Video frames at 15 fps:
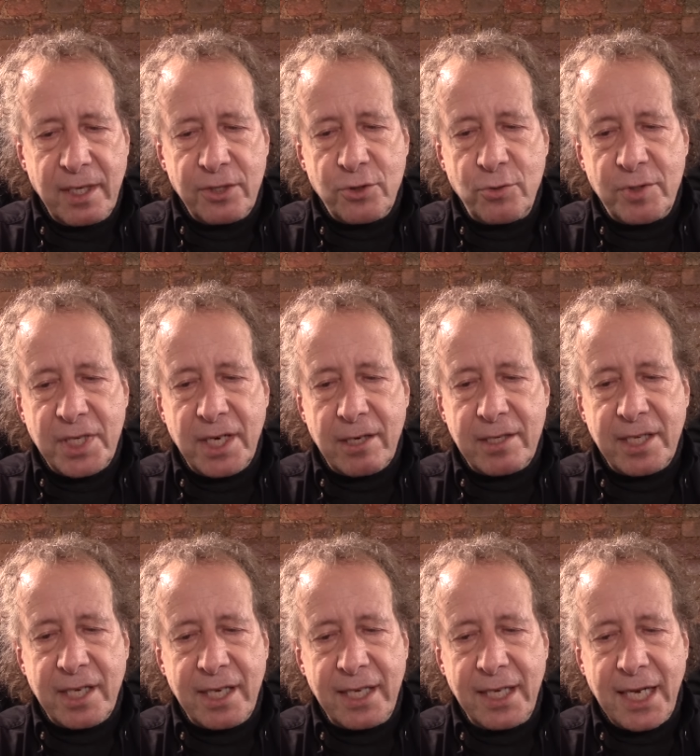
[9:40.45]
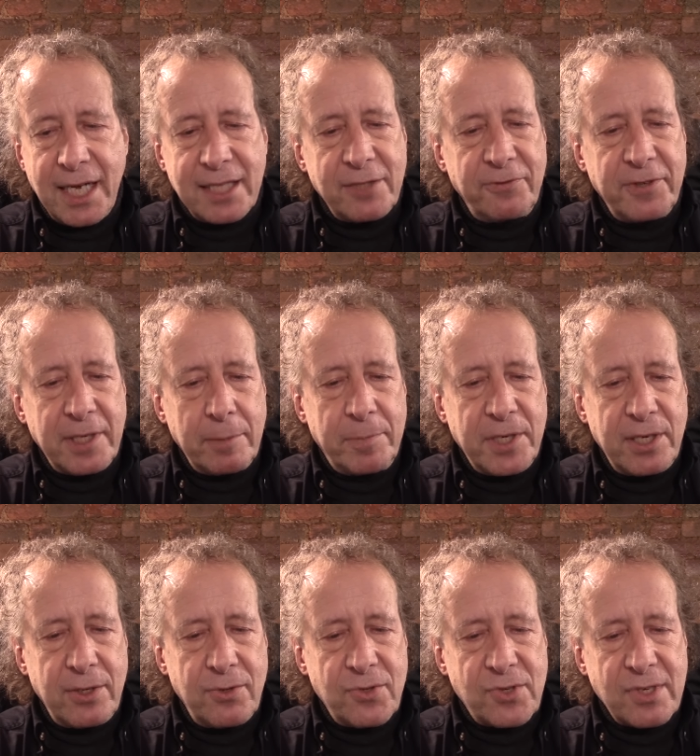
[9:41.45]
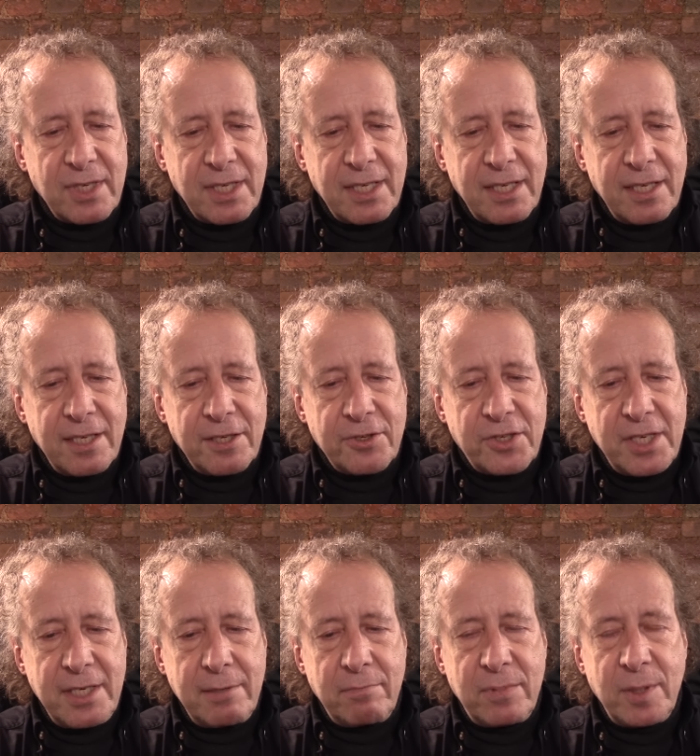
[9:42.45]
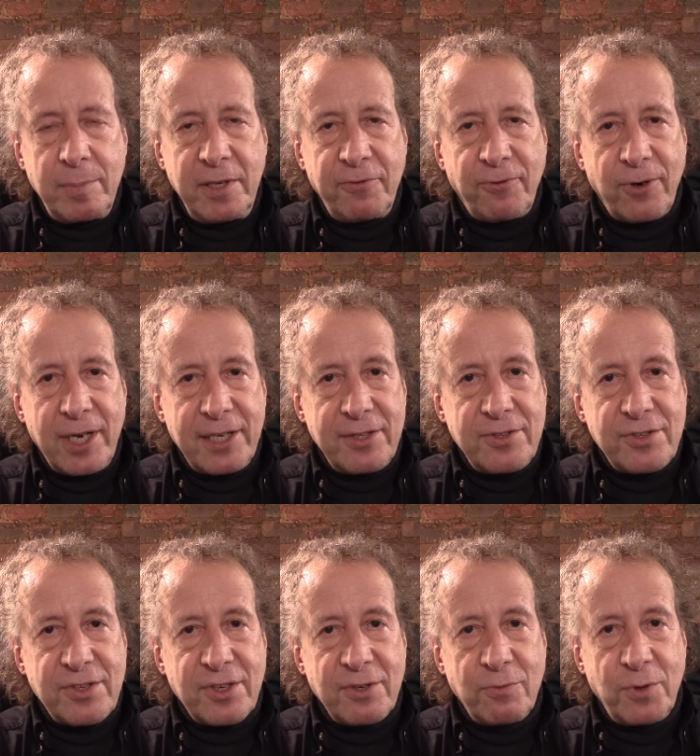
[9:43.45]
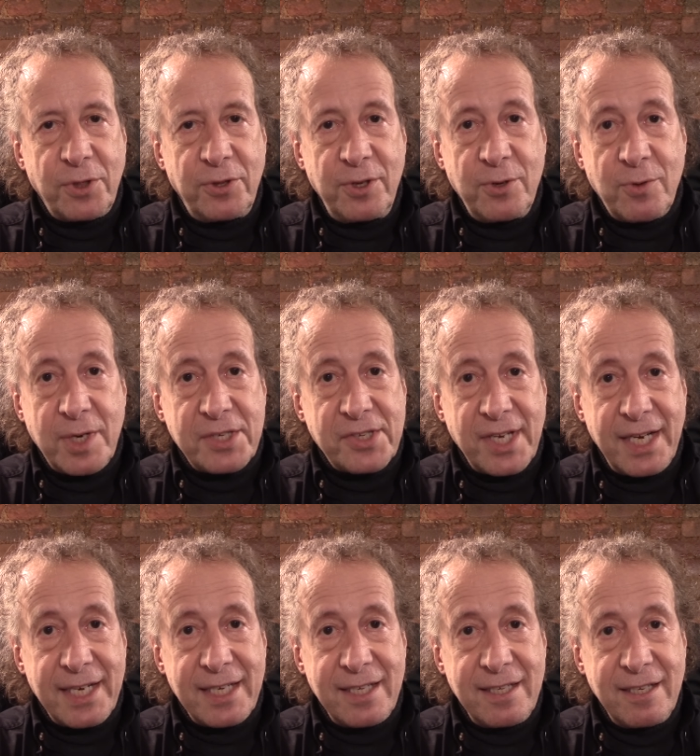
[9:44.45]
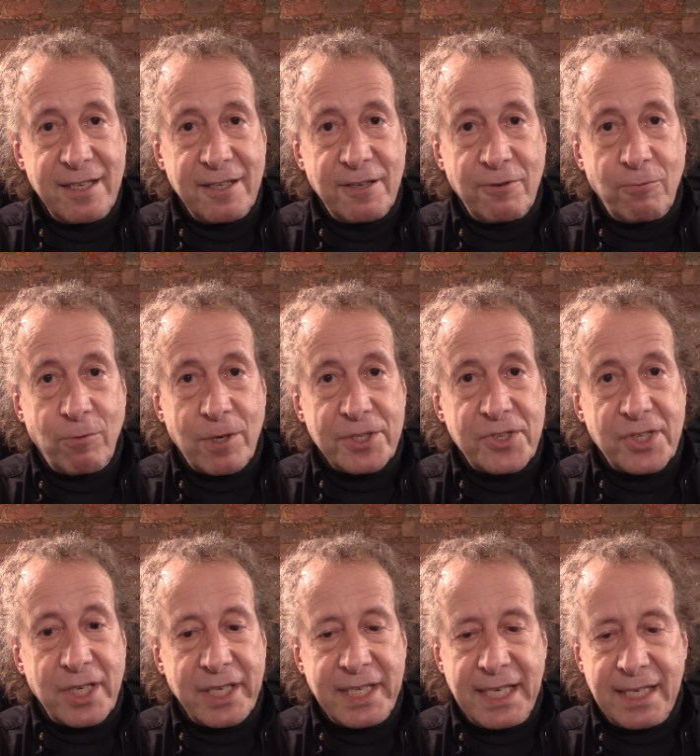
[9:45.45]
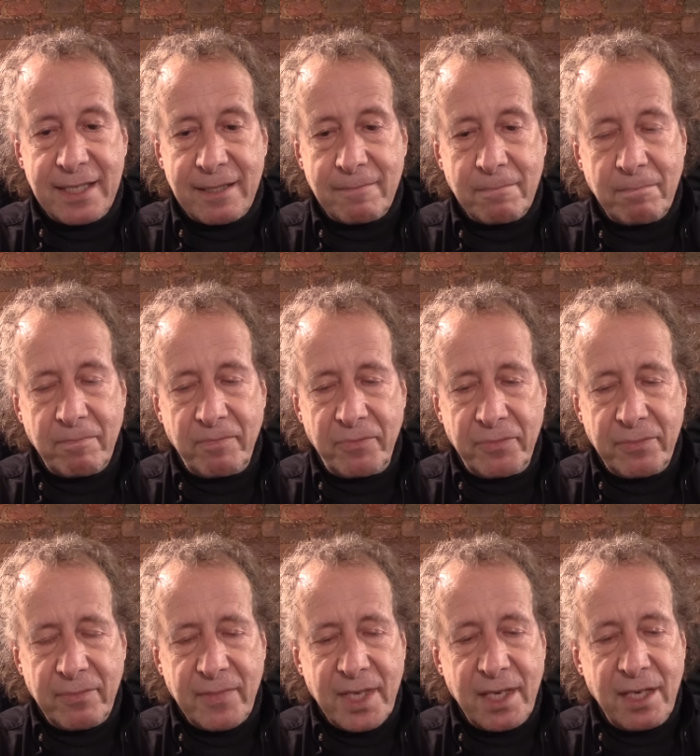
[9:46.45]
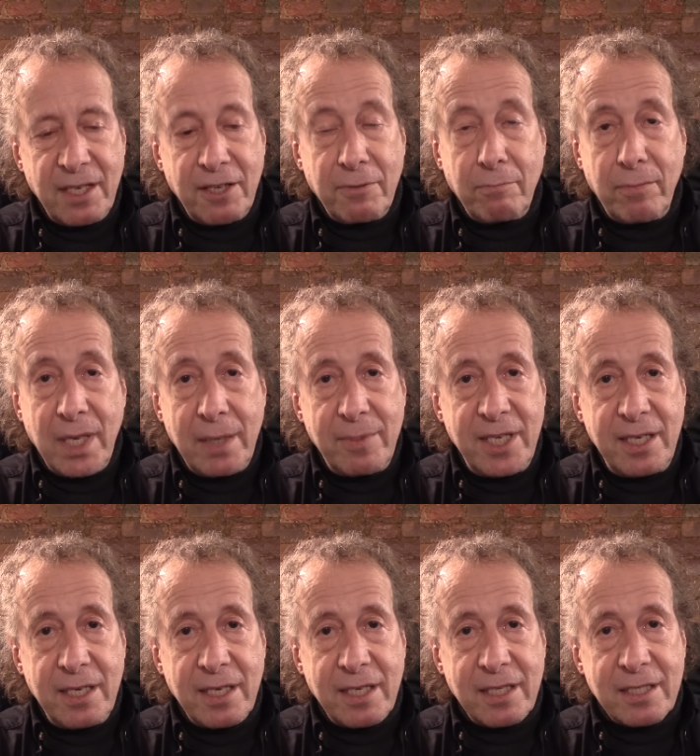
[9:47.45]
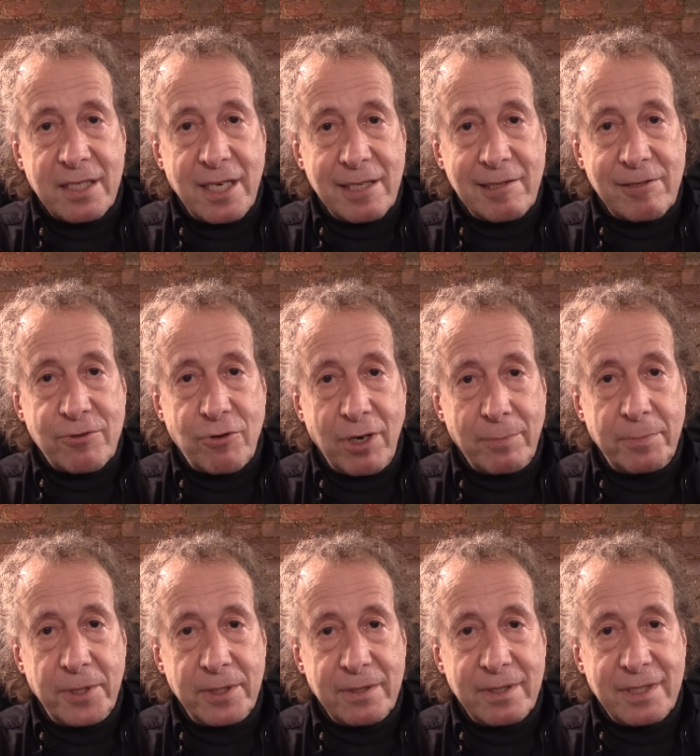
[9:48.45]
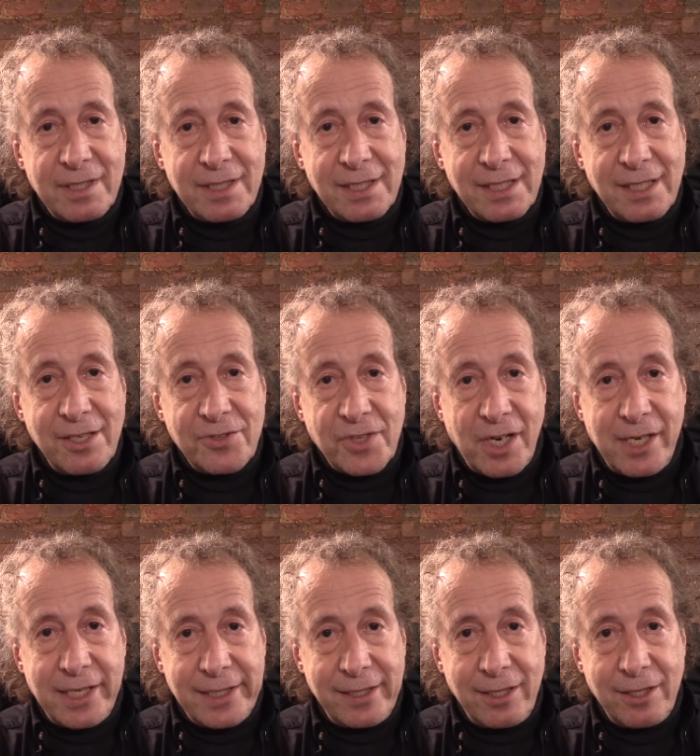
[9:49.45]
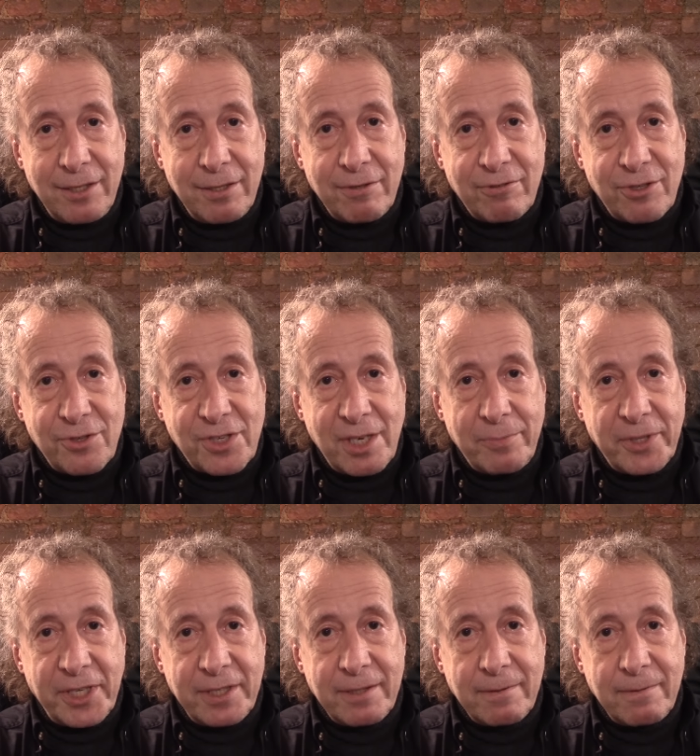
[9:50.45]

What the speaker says: Duterte and the Philippines seem to be friends with the USA once again. Maybe Donald Trump is on to something.